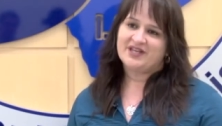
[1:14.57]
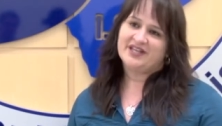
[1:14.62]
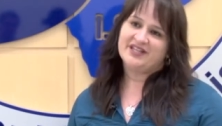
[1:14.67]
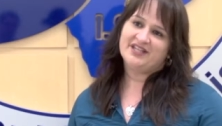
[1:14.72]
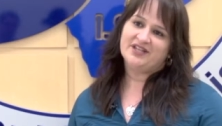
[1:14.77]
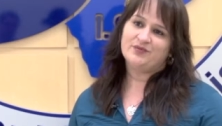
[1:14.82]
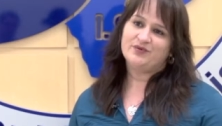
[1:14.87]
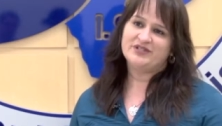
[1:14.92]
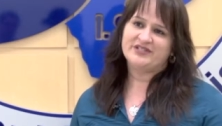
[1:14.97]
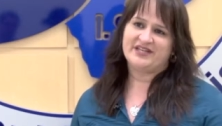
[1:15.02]

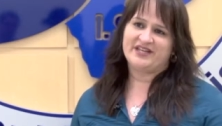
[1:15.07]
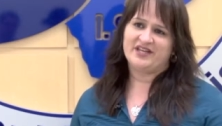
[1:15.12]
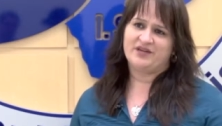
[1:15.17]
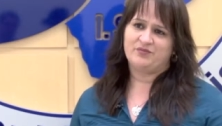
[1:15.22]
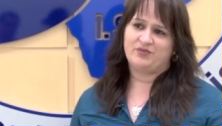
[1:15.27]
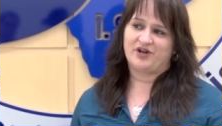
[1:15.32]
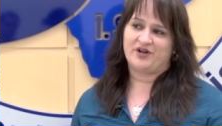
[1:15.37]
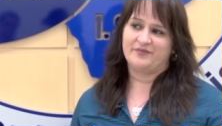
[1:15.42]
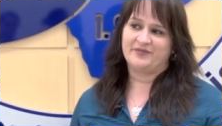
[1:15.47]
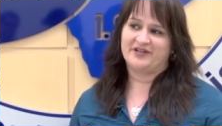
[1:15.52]
And then one day he
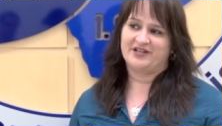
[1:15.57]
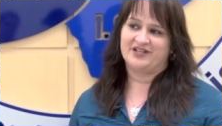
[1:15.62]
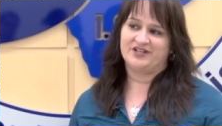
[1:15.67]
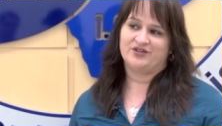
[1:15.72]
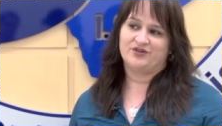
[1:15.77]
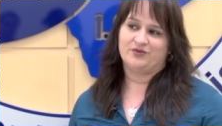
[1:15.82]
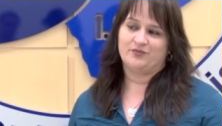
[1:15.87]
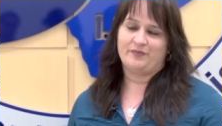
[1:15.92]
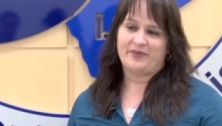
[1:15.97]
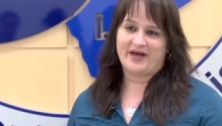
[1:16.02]
brought me a
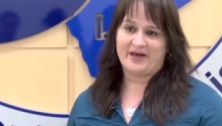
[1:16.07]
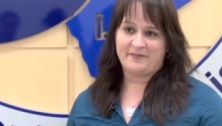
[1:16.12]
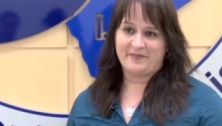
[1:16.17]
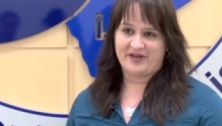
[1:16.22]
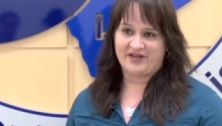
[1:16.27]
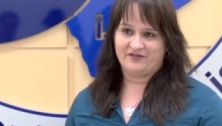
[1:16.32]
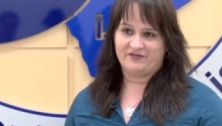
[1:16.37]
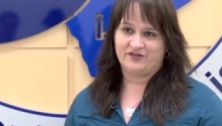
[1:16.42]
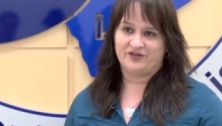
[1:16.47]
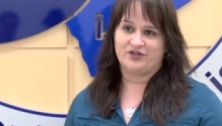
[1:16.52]
little
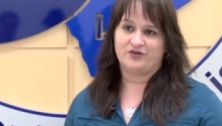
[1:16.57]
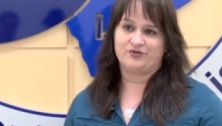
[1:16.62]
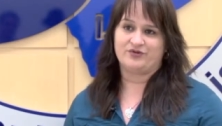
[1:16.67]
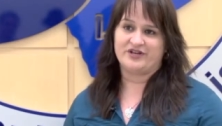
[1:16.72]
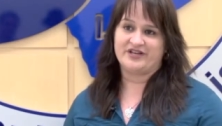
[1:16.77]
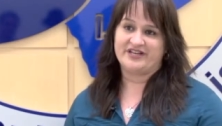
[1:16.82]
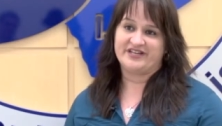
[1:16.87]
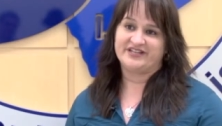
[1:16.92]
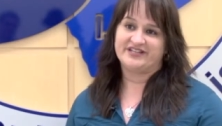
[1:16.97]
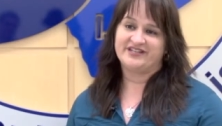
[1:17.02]
Batman
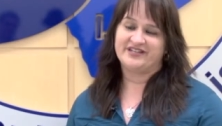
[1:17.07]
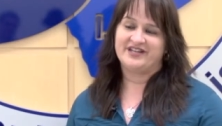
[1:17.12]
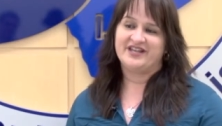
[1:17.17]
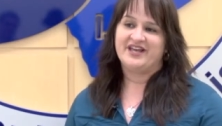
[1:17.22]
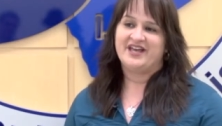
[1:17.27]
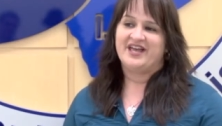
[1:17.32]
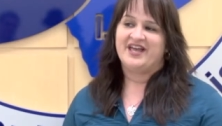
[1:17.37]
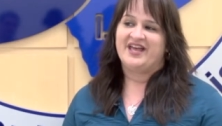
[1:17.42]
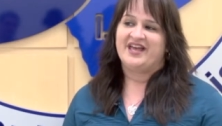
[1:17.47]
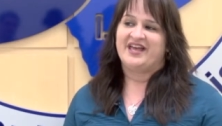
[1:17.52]
figurine.
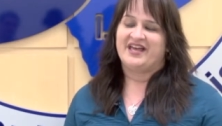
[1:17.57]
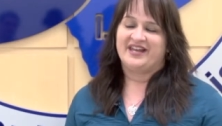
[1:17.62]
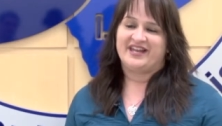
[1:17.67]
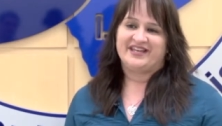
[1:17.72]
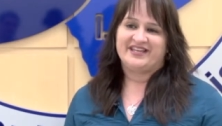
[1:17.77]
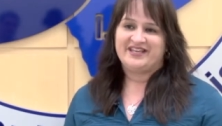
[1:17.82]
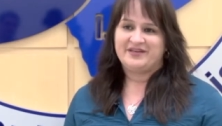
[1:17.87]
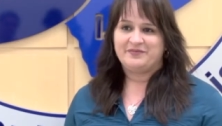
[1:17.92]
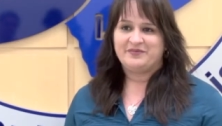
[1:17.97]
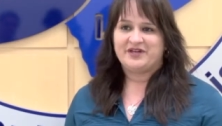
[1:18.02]
And
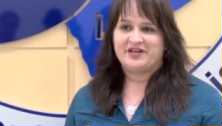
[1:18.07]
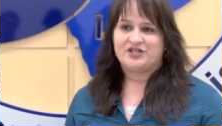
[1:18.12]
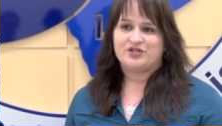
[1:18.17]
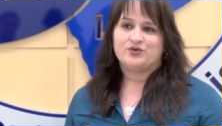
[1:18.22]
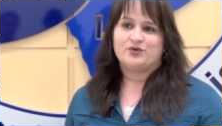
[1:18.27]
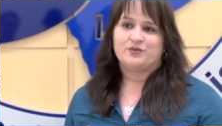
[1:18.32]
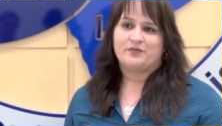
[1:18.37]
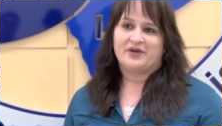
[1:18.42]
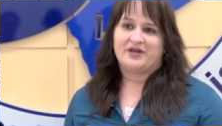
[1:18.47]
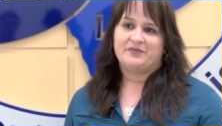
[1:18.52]
I keep that
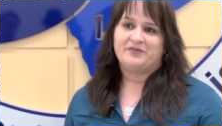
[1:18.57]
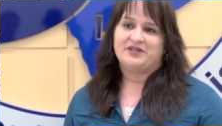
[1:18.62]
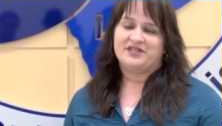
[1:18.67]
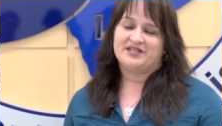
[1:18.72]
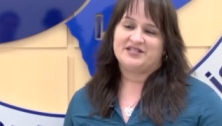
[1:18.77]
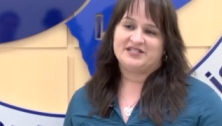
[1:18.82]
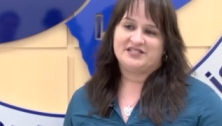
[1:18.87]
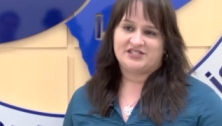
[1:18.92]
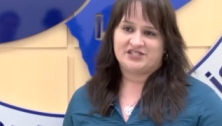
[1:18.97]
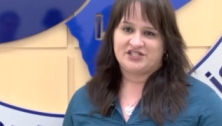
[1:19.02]
to remind me
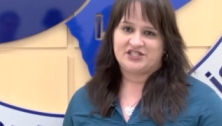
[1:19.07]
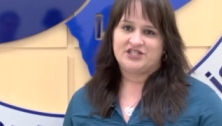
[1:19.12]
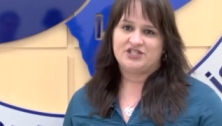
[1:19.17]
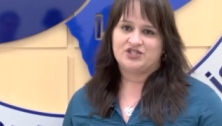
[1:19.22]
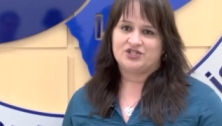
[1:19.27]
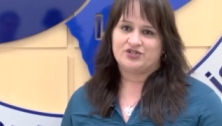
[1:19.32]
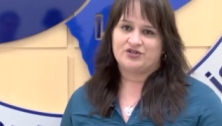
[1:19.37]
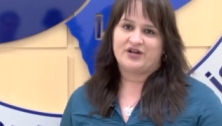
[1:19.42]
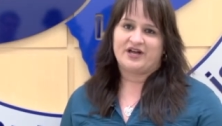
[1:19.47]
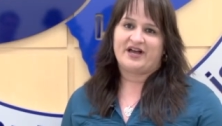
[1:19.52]
that as a
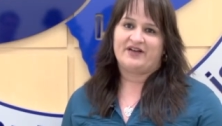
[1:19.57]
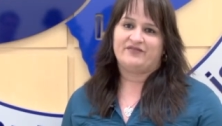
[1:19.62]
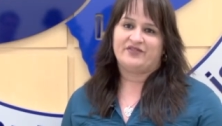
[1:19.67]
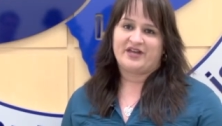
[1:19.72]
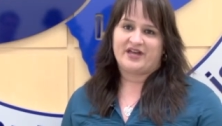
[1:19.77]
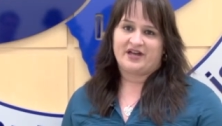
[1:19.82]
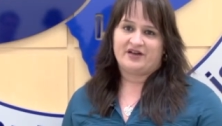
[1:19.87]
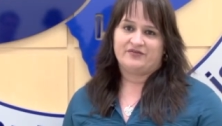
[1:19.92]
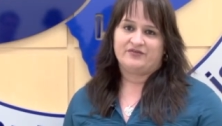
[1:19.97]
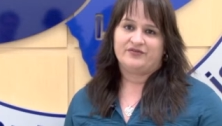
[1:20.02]
teacher, I have
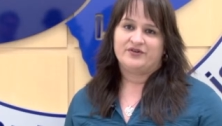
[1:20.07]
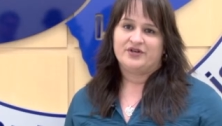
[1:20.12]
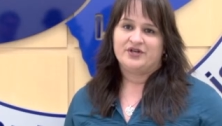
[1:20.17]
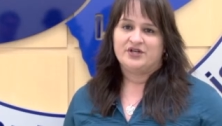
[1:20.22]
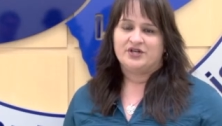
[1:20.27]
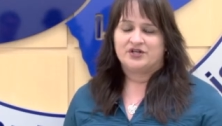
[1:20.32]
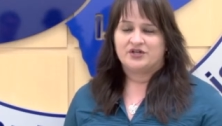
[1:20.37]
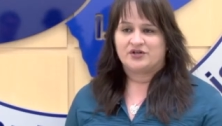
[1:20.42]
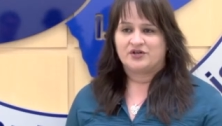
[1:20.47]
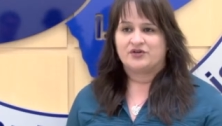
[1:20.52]
to have
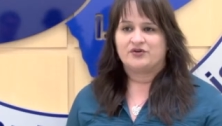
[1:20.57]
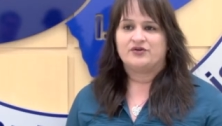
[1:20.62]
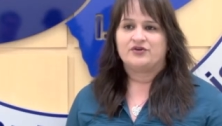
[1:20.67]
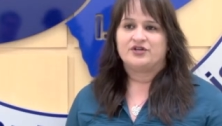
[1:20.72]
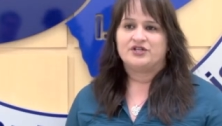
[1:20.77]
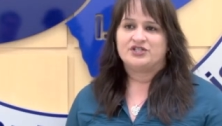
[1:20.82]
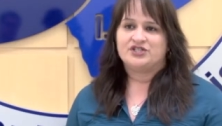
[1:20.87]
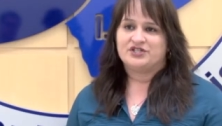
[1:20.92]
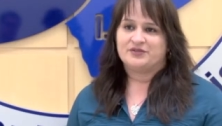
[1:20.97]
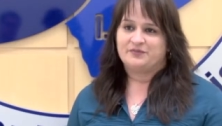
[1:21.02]

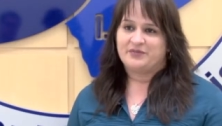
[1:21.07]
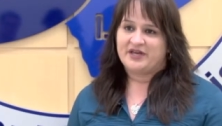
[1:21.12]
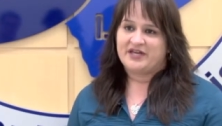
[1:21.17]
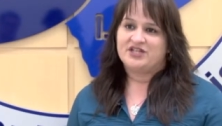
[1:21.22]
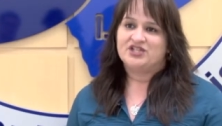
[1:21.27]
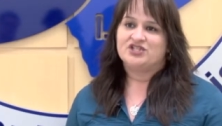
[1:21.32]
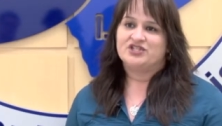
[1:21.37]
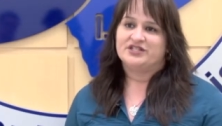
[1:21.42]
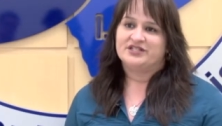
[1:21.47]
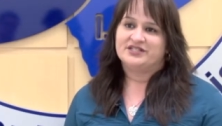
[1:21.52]
courage and
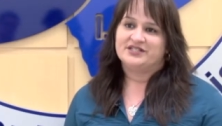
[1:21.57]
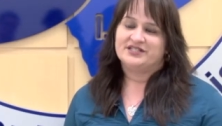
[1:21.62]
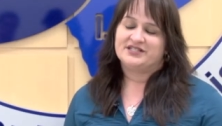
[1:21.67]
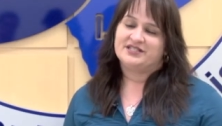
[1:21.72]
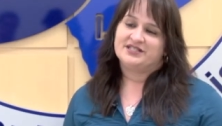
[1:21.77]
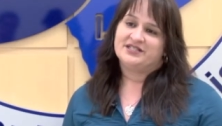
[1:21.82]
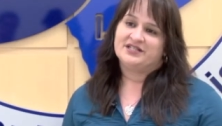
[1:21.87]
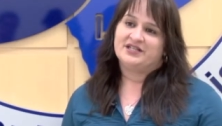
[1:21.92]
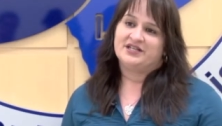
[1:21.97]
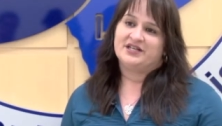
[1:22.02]

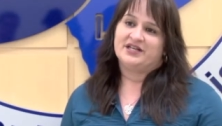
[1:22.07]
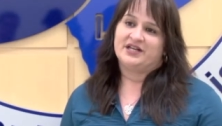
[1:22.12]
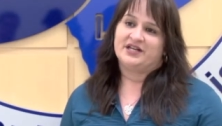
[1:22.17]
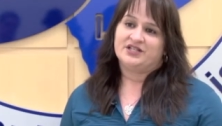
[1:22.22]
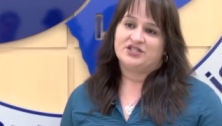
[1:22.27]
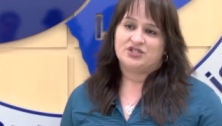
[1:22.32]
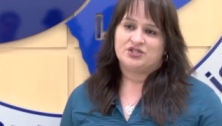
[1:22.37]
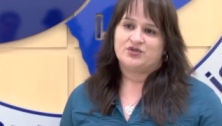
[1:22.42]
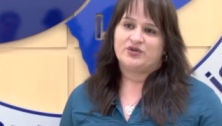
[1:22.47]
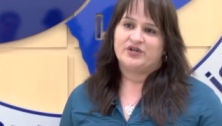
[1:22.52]
patience
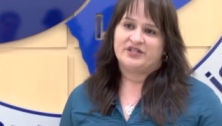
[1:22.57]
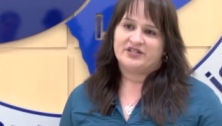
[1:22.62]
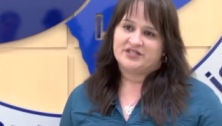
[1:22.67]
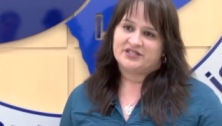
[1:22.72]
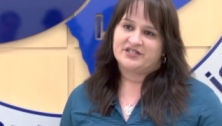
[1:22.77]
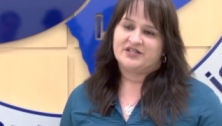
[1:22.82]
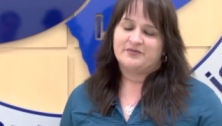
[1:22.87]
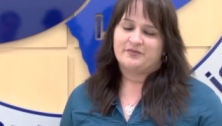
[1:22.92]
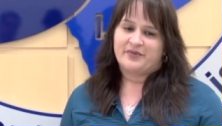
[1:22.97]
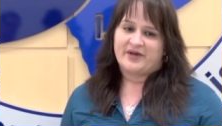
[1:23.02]
and strength
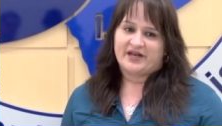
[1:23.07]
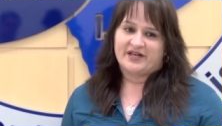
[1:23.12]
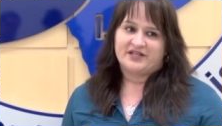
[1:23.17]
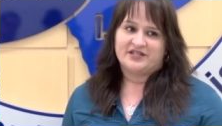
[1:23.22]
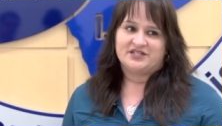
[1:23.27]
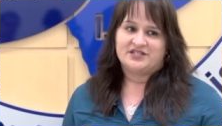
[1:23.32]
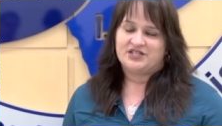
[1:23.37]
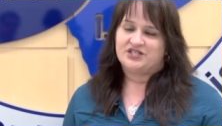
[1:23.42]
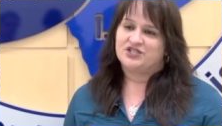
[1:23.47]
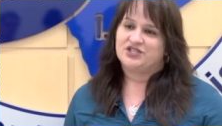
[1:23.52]
to come back
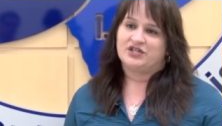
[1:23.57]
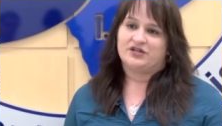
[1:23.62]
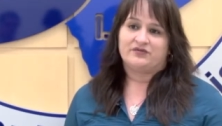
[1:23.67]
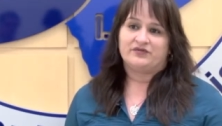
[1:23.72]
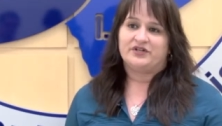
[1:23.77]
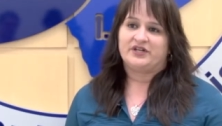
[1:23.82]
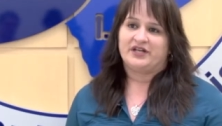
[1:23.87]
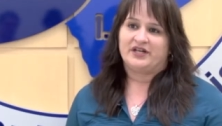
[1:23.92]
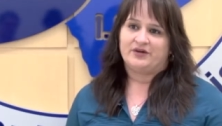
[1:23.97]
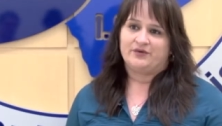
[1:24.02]
and teach
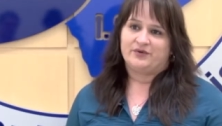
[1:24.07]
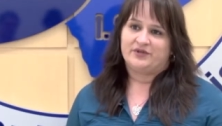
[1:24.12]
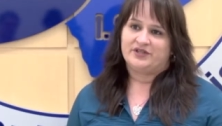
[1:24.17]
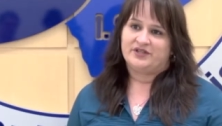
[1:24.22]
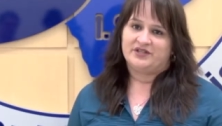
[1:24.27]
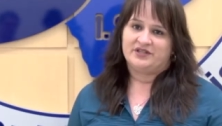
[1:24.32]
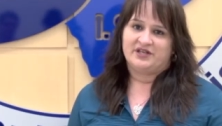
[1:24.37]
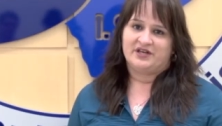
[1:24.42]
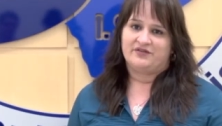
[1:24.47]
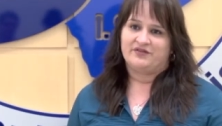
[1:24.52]
every day with
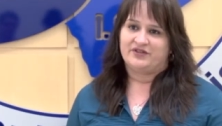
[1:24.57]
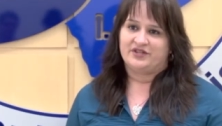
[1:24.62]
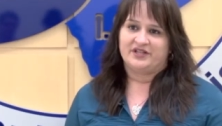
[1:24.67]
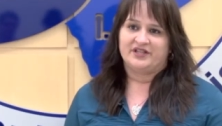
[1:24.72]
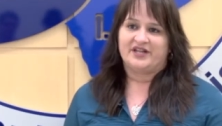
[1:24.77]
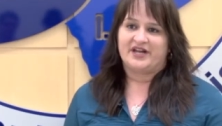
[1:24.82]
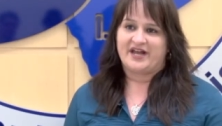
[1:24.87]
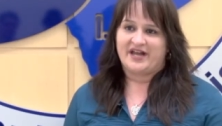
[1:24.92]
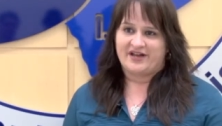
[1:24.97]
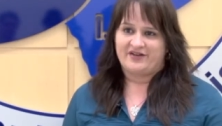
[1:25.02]

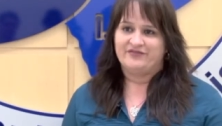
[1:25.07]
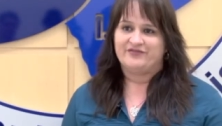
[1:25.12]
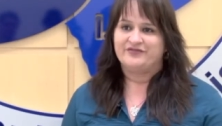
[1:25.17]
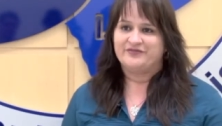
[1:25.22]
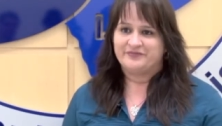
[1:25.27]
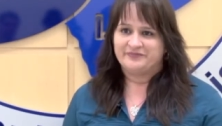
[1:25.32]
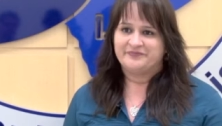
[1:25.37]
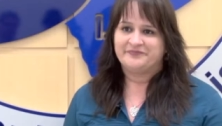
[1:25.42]
everything that I have.